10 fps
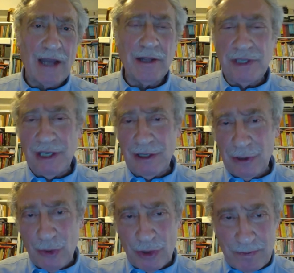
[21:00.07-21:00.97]
I don't think he
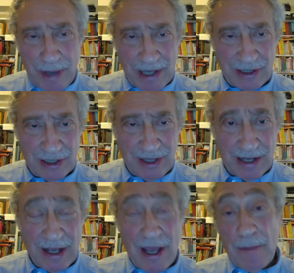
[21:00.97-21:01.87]
could do his best at
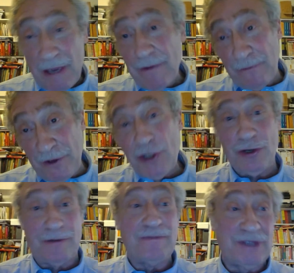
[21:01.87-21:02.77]
that. Even
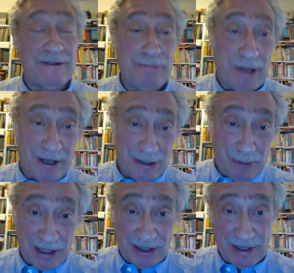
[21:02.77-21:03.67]
Fischer didn't play
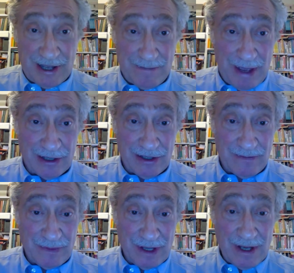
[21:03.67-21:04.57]
his best in that
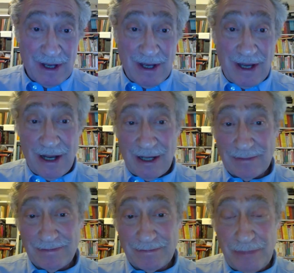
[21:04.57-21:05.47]
match.
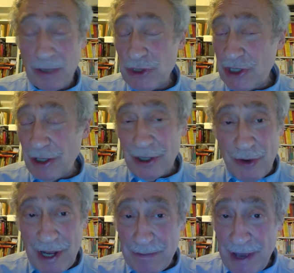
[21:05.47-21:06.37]
But it was still
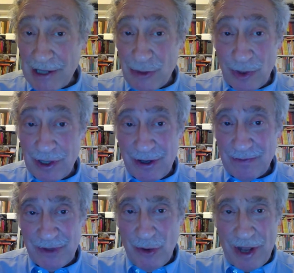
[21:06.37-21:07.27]
a great match, one of
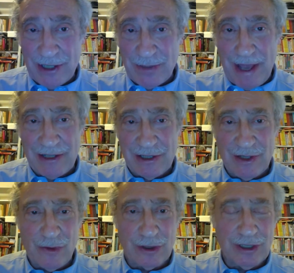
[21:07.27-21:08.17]
the greatest
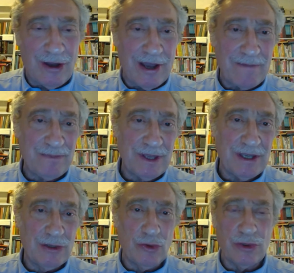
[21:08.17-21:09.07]
matches of all time.
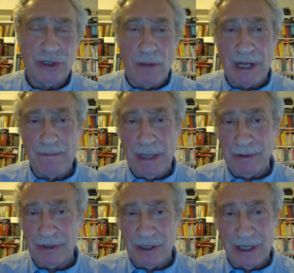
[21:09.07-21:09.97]
It drew so many
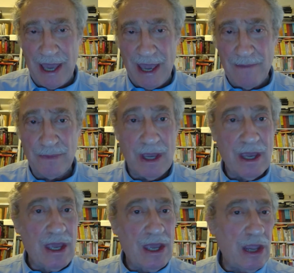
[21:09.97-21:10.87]
people to the game.
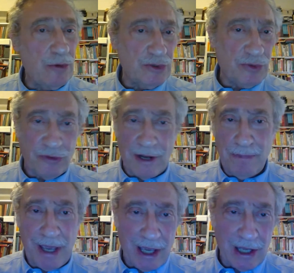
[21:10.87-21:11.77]
It was
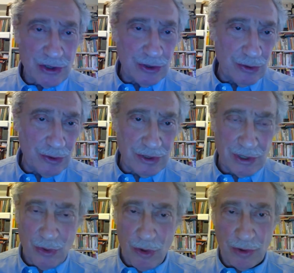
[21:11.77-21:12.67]
front page
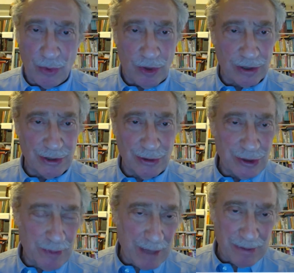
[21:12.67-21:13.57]
news in all the world's
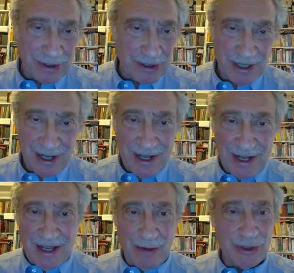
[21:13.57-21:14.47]
newspapers.
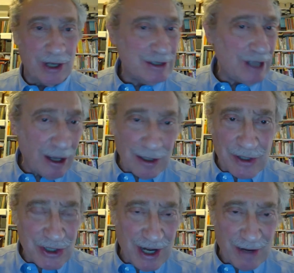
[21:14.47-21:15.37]
It was on
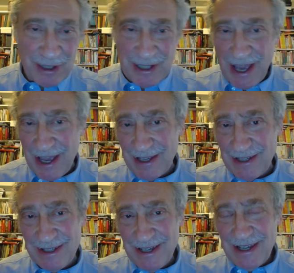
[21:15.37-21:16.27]
television every
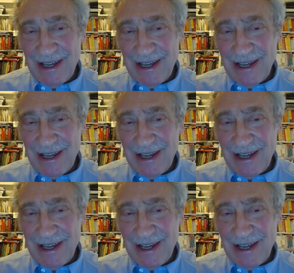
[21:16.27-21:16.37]
day.